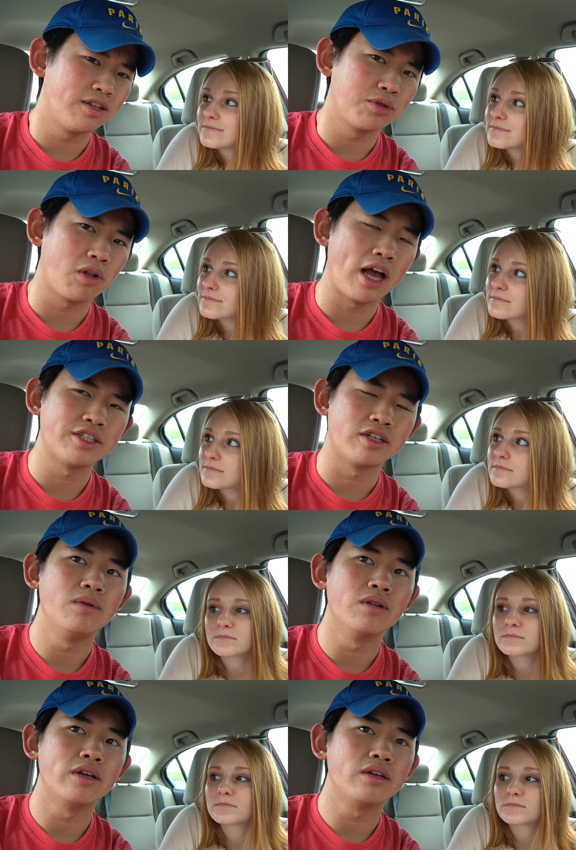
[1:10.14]
Speaker 1: those classic,
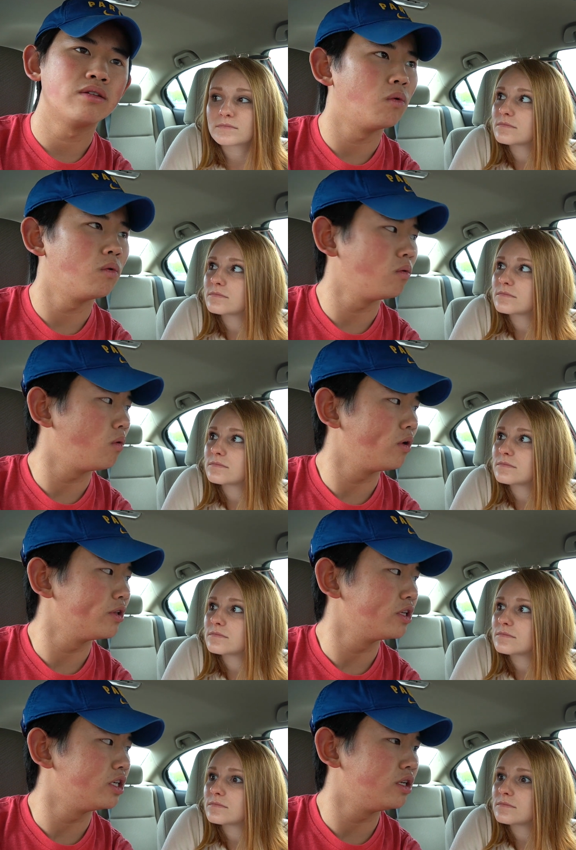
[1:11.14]
really
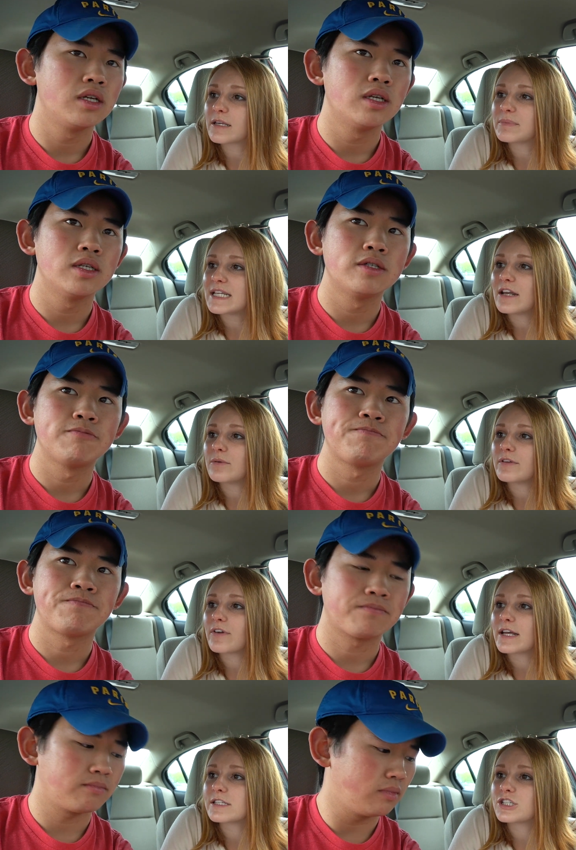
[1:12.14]
oily. Like
Speaker 2: potato-y
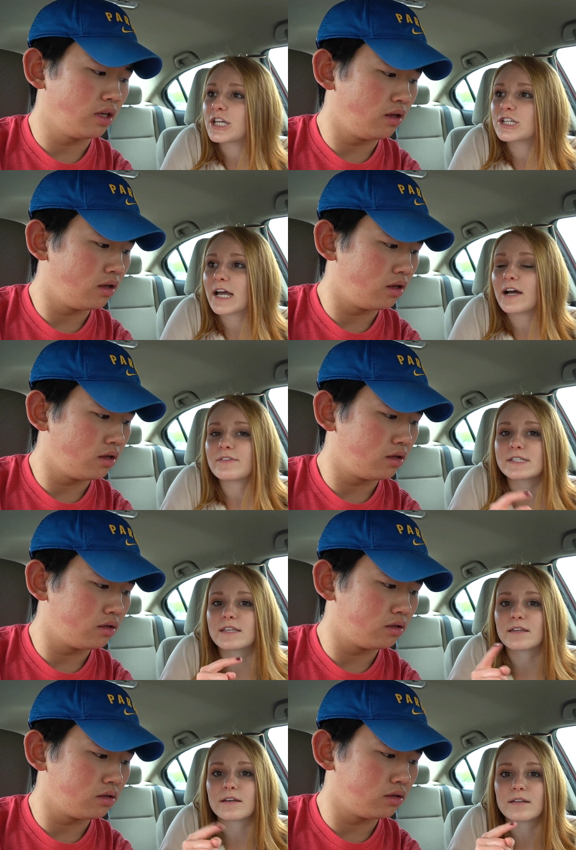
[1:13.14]
fries. Shake Shack, obviously
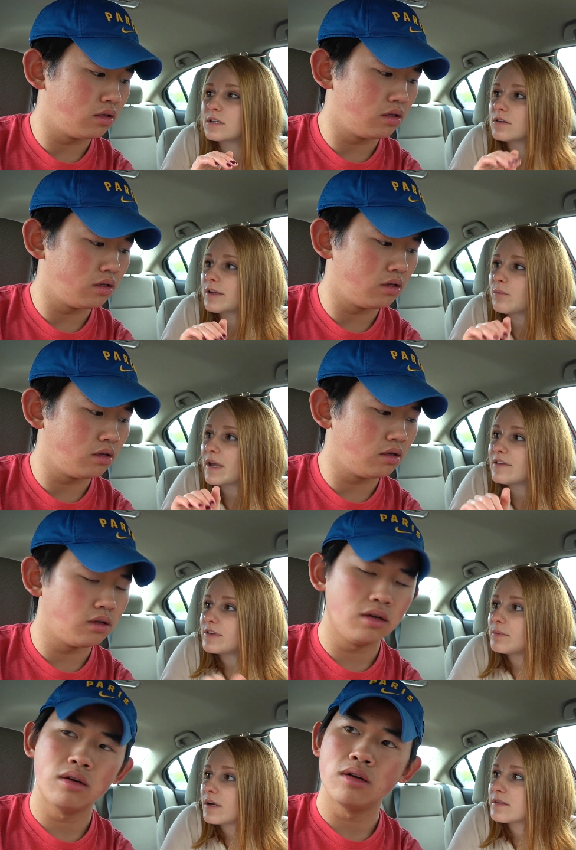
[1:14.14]
the little like wavy
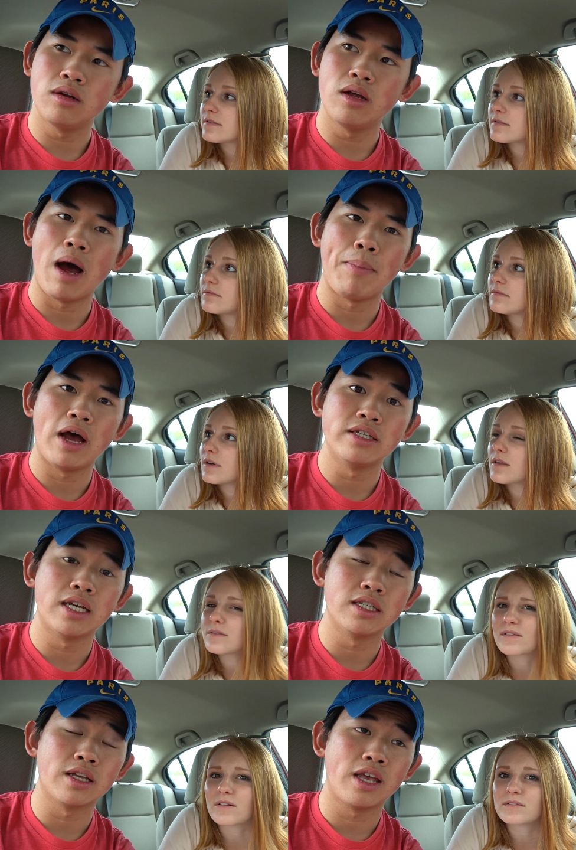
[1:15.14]
Speaker 1: ones. Popeyes
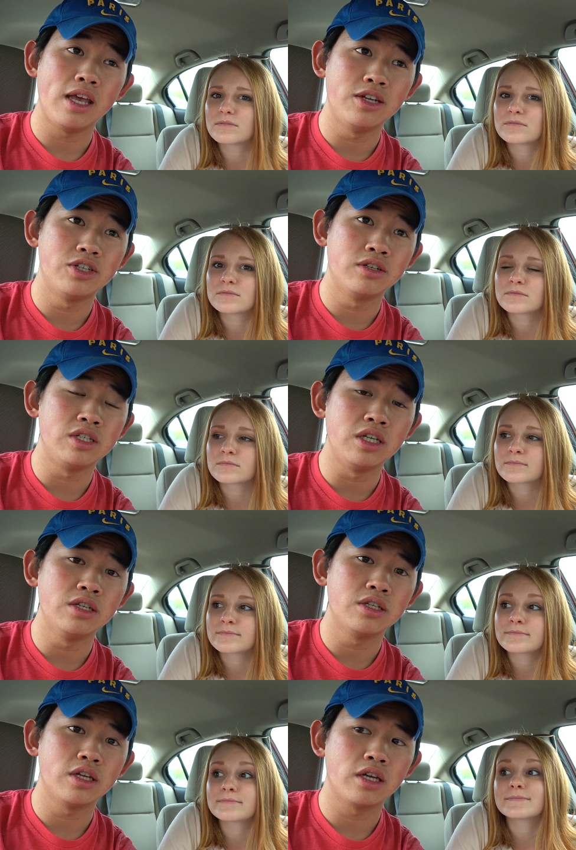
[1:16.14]
has called? the Cajun
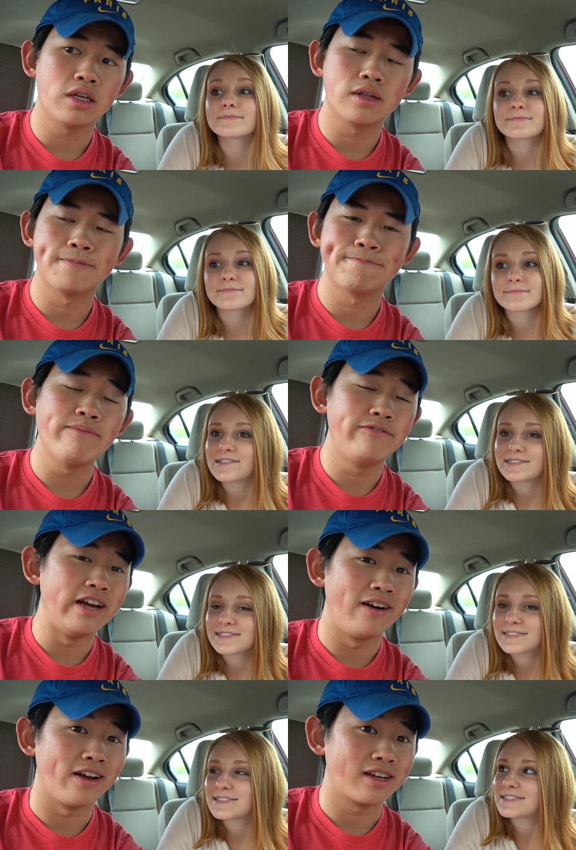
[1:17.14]
seasoning, and I'm very